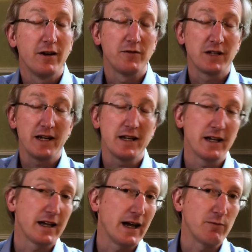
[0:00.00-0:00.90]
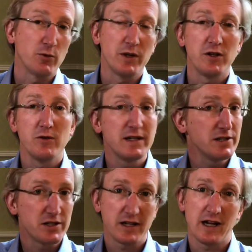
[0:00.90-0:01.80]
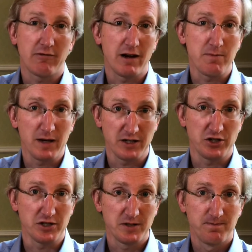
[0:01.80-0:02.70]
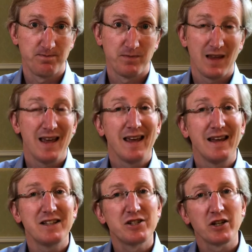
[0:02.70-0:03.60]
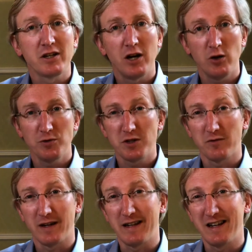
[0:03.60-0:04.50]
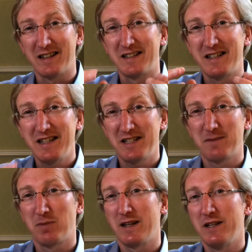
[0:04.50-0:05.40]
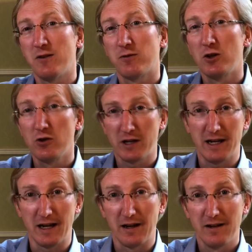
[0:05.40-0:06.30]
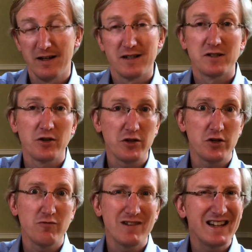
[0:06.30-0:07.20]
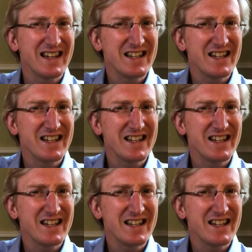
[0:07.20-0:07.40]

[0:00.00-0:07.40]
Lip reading: of taking a camera with you isn't to get great pictures. It's to cultivate a discipline of looking so that you really